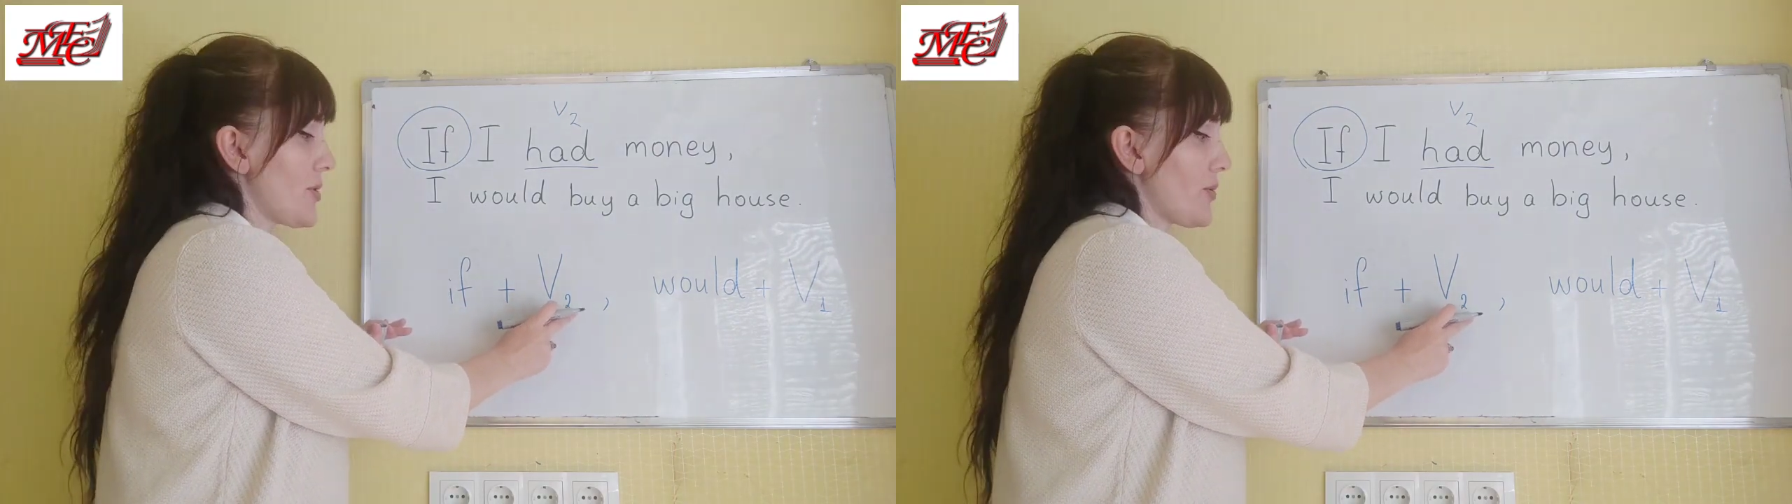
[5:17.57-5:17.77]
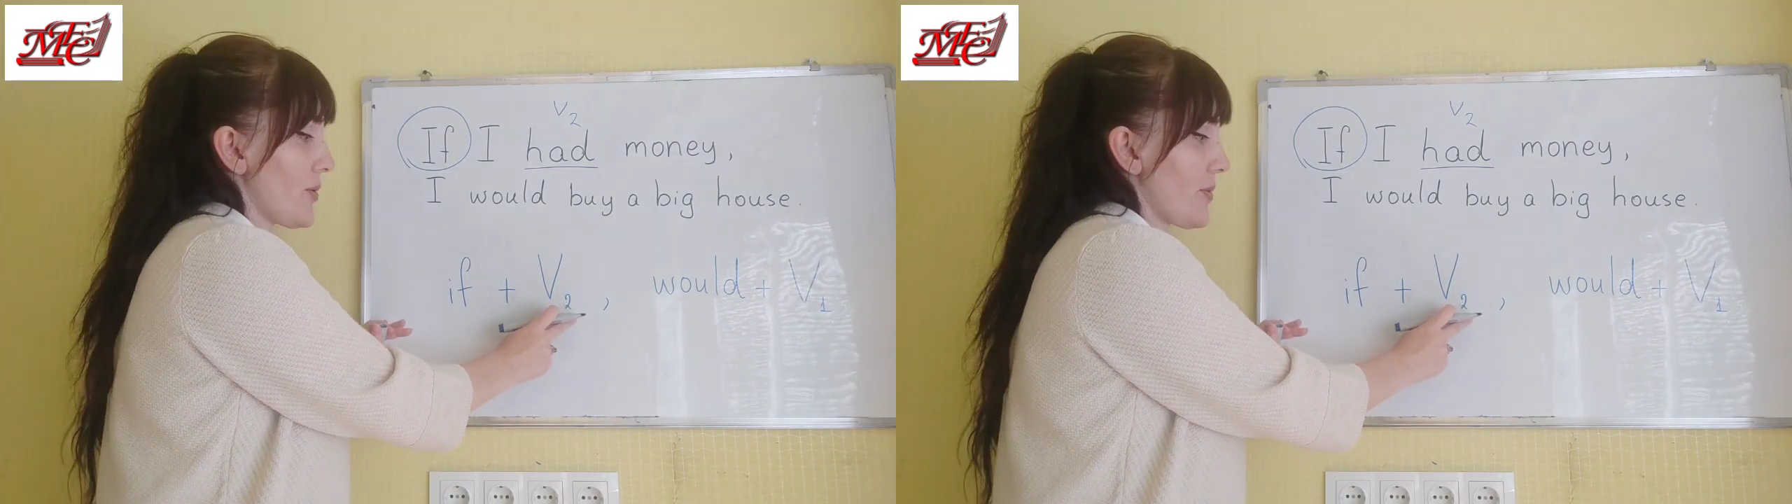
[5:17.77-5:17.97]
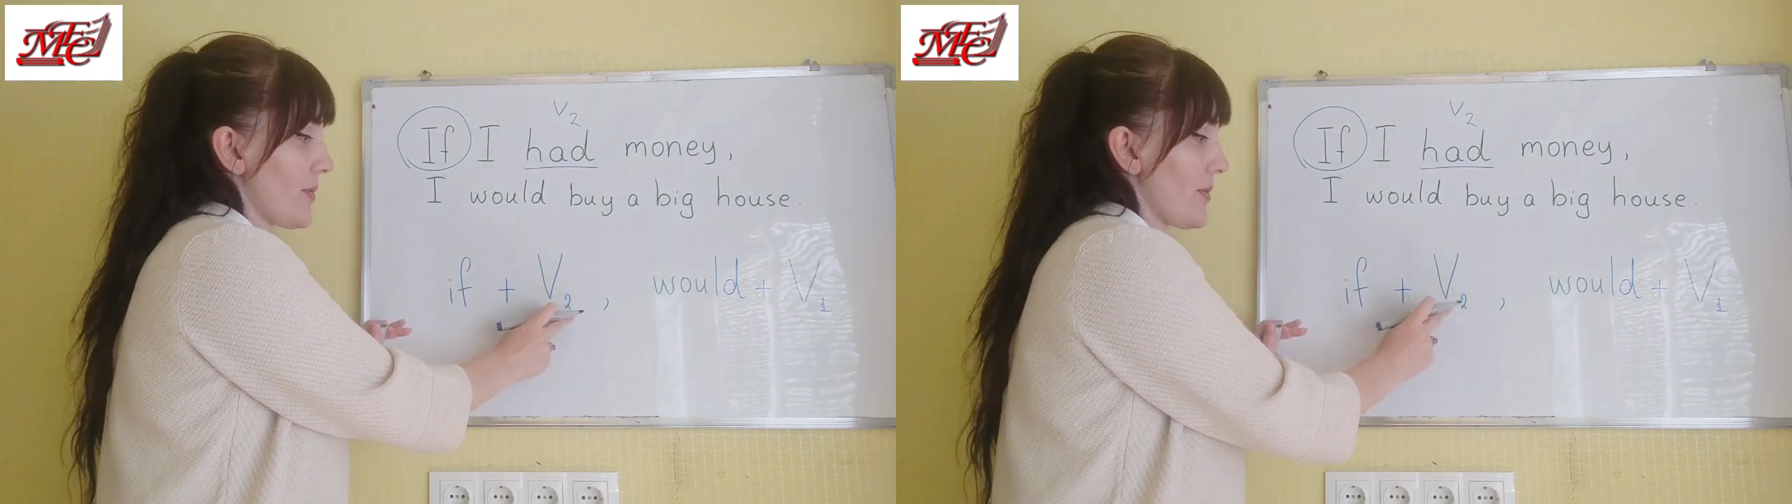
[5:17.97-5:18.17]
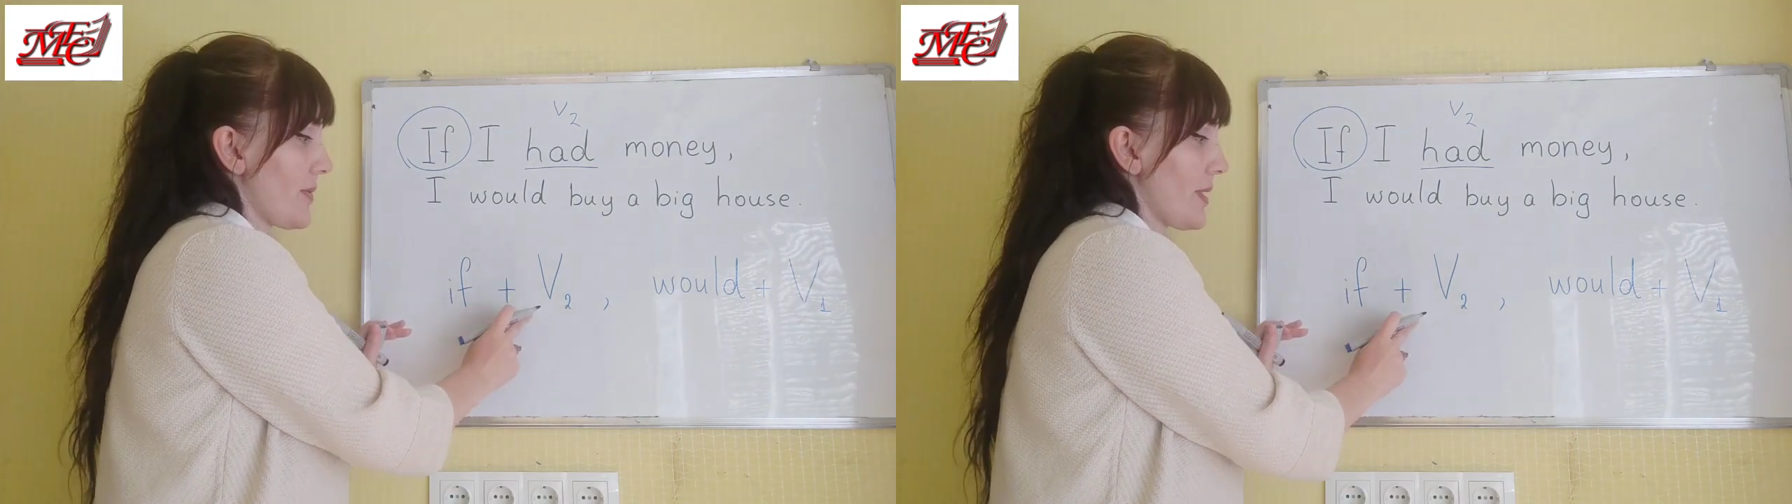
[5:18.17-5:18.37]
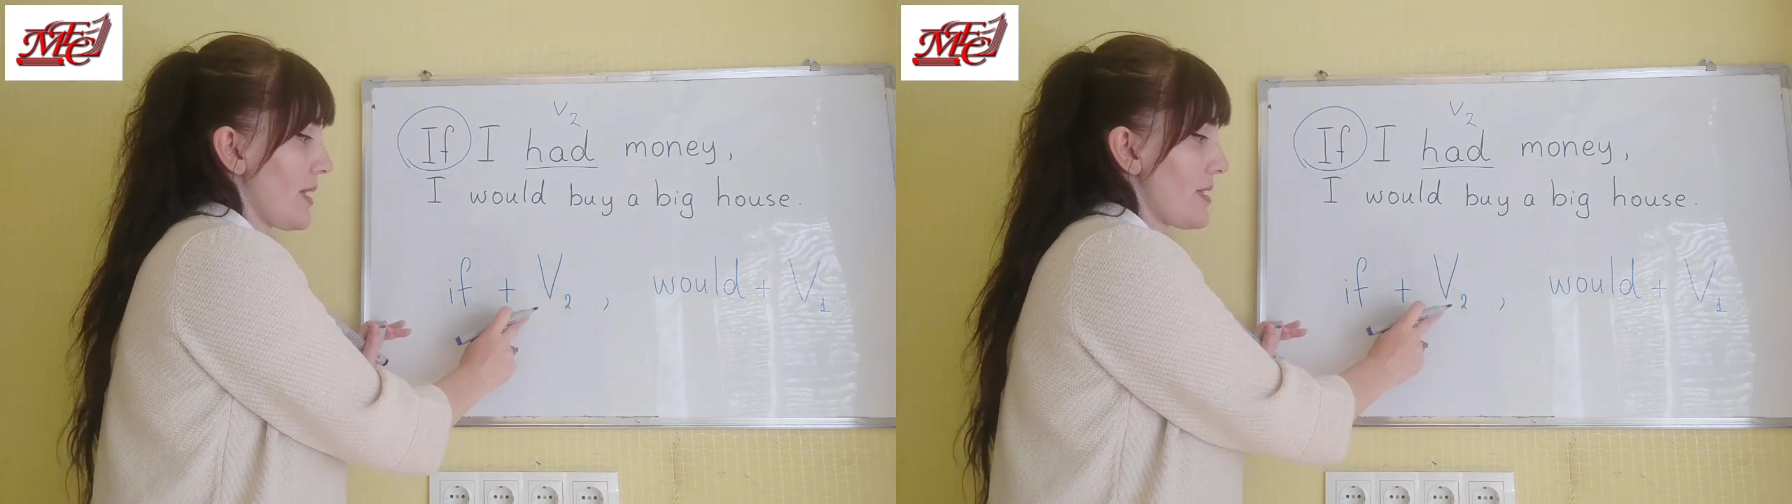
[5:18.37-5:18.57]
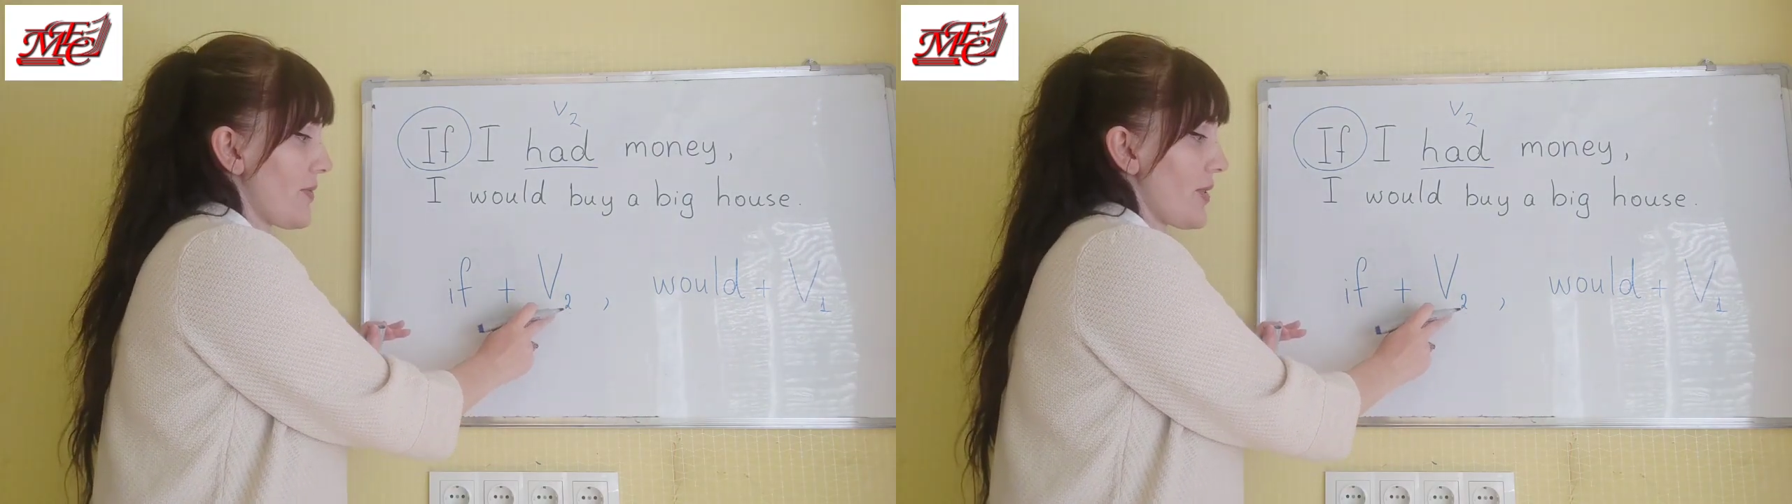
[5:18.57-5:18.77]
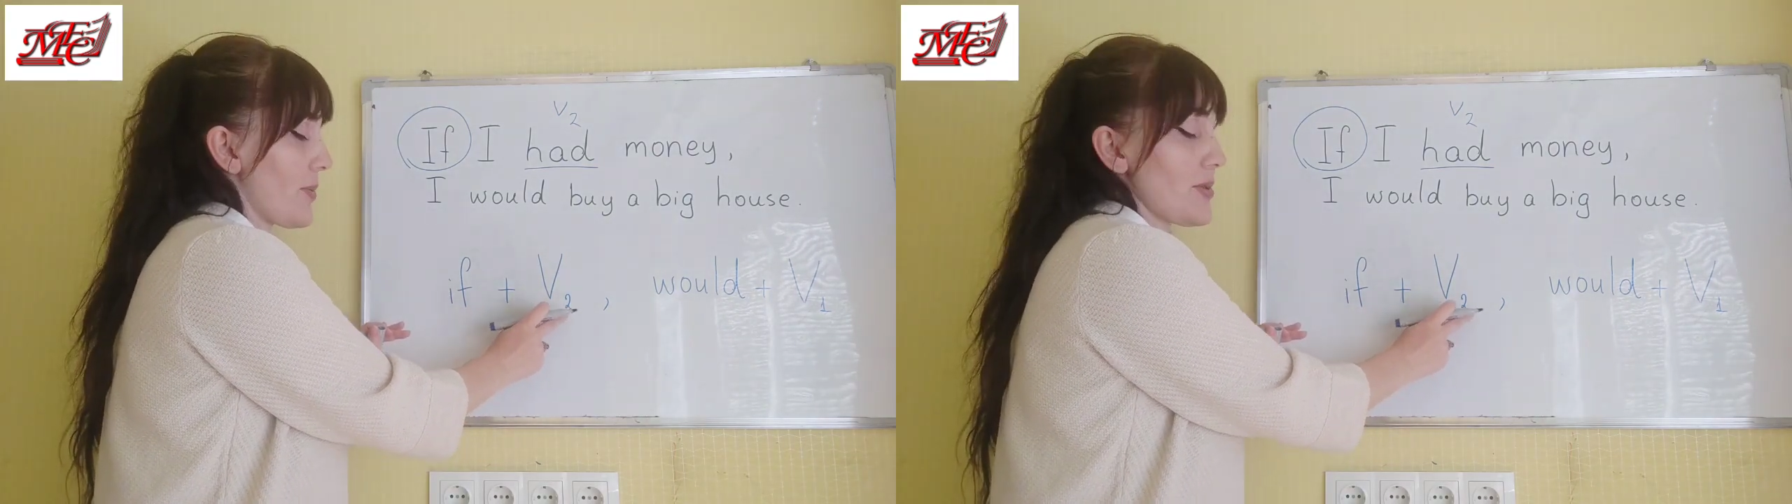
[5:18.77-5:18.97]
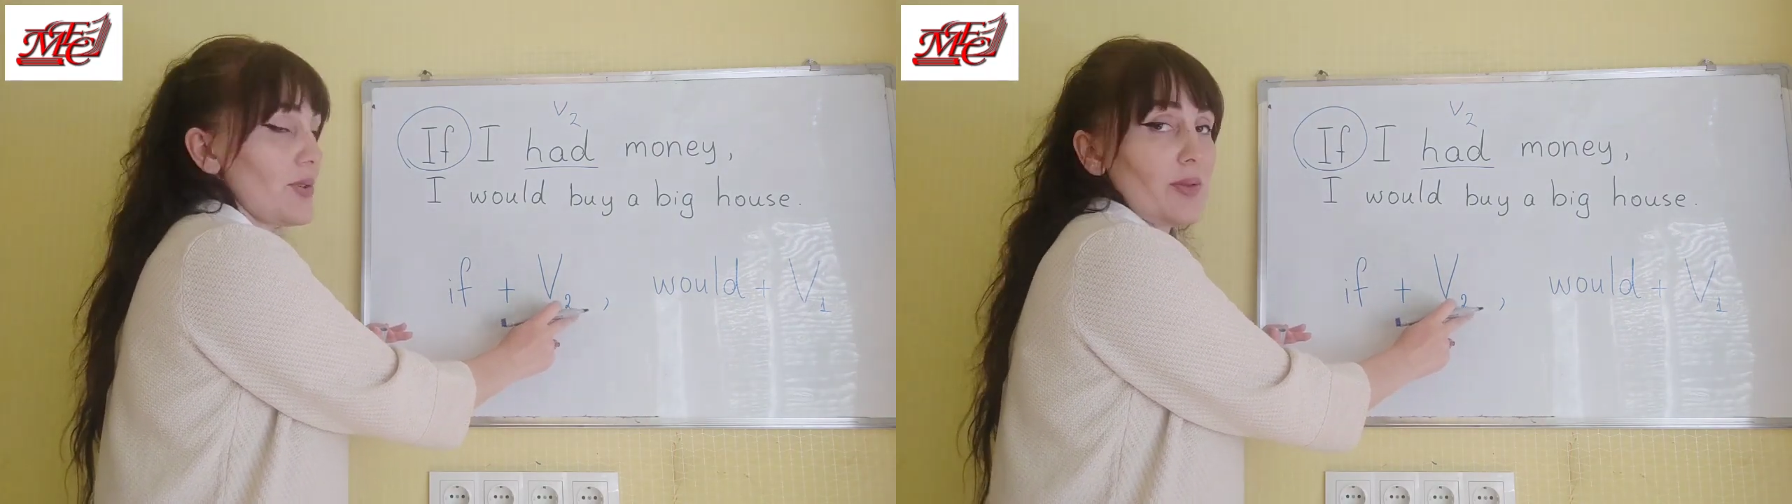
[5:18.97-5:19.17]
to, yes,
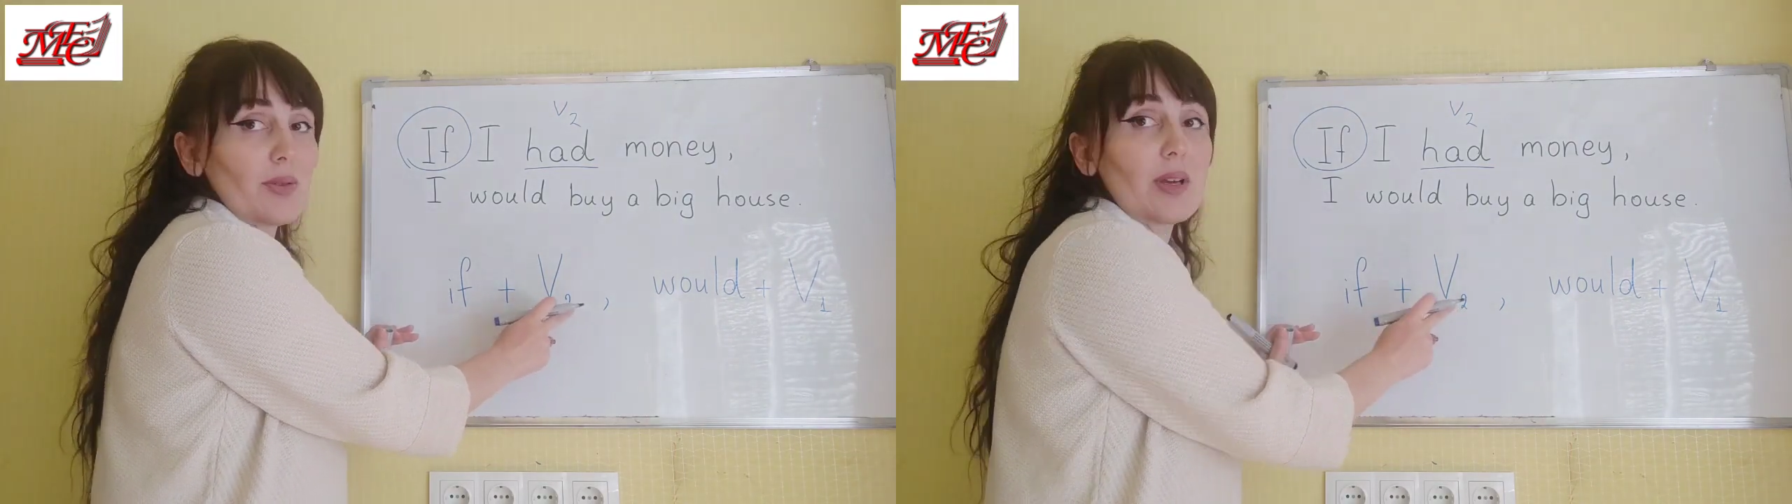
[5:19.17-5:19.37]
verb to,